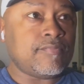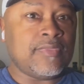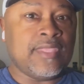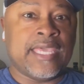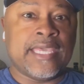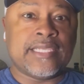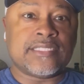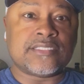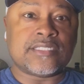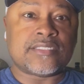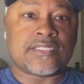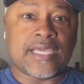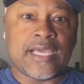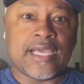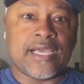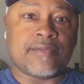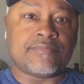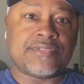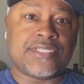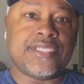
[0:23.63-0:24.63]
as a
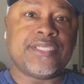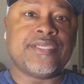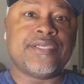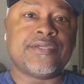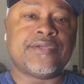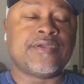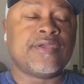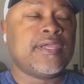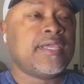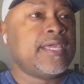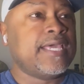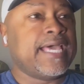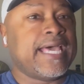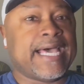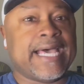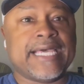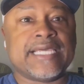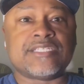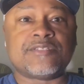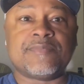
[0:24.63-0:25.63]
top-tier
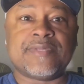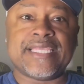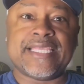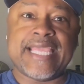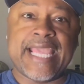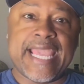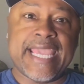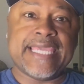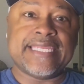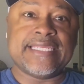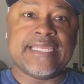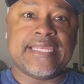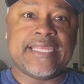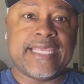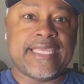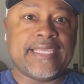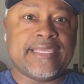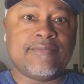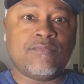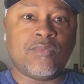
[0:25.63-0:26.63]
Heisman
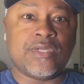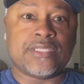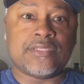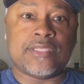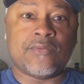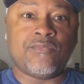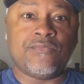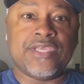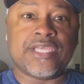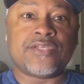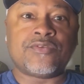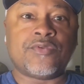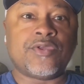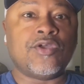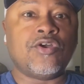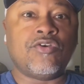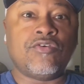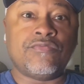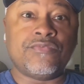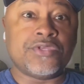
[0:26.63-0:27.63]
candidate with the victory
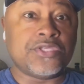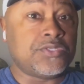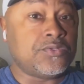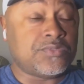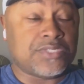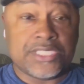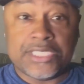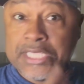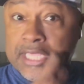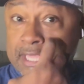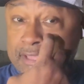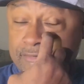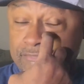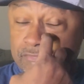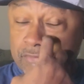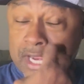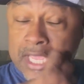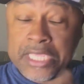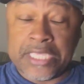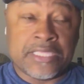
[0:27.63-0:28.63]
over UCF,
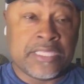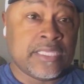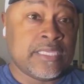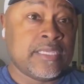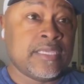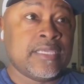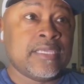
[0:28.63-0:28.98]
right?